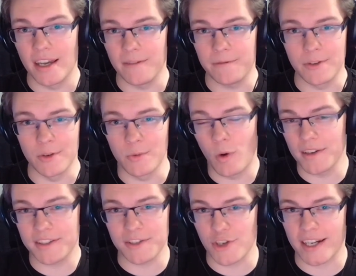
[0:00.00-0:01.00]
if you
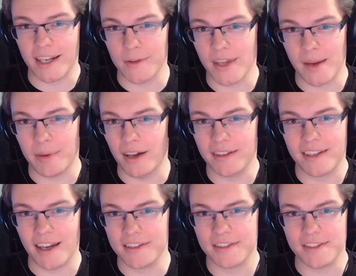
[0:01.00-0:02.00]
want to check out that
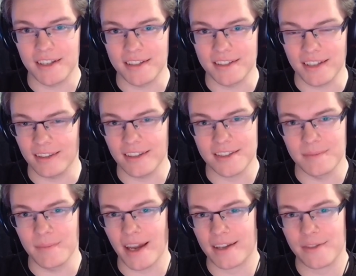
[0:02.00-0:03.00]
podcast and listen
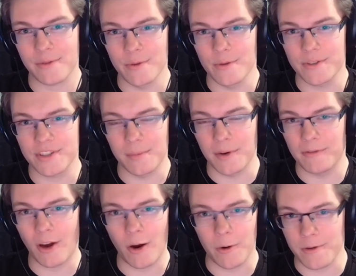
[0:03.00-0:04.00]
back through some of
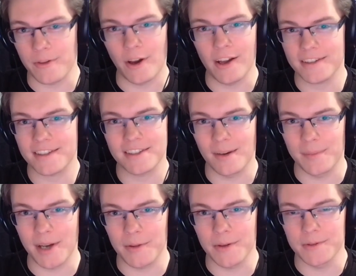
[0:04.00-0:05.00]
our thoughts
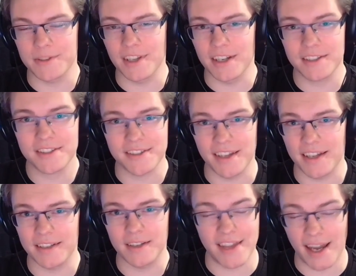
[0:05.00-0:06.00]
about those things,
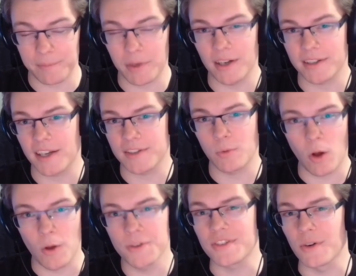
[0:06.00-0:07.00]
then that podcast will
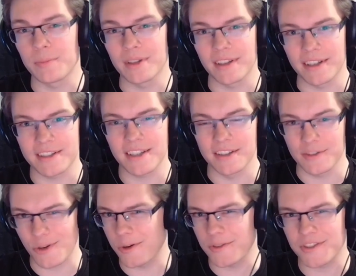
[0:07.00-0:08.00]
also be linked in the
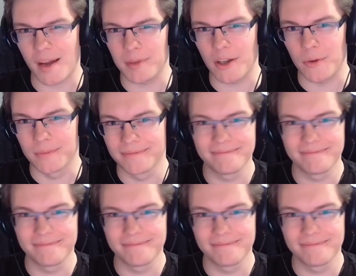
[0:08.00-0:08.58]
show notes down below.